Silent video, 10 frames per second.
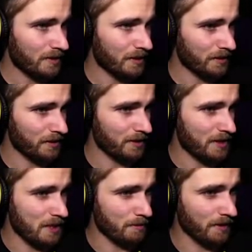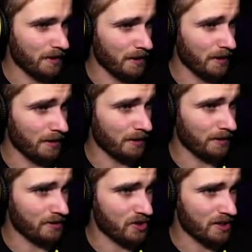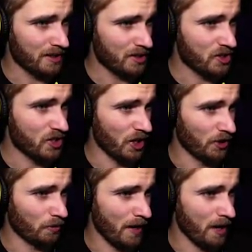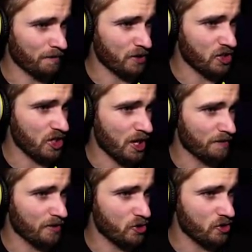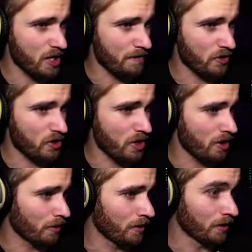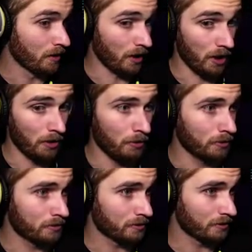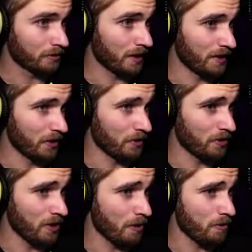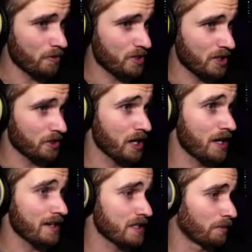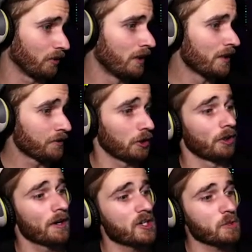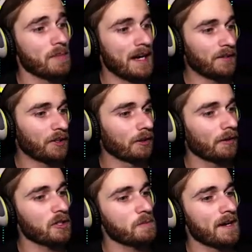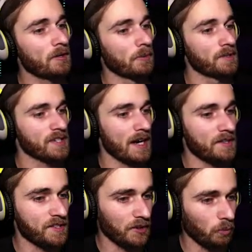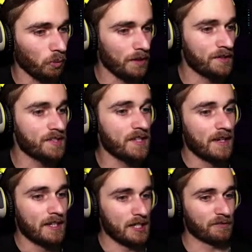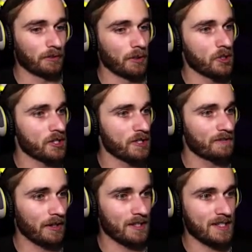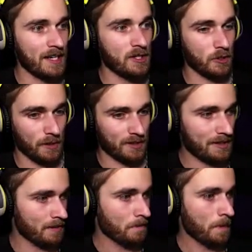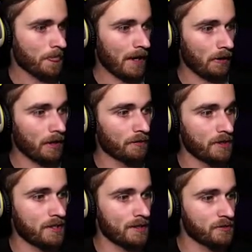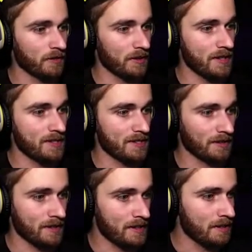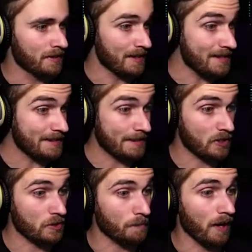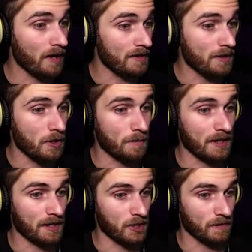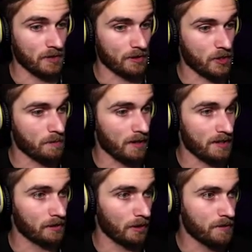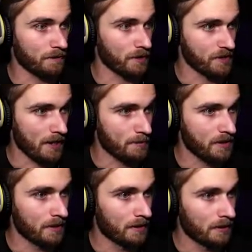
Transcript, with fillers: Nothing to keep there. Just hunting around for stuff, because you never knew. Oh! Another note! Another collectible. The large man who resides in the woods is ferocious and very dangerous. However, he is very easy to spot and hear because of his large body and clumsy footsteps.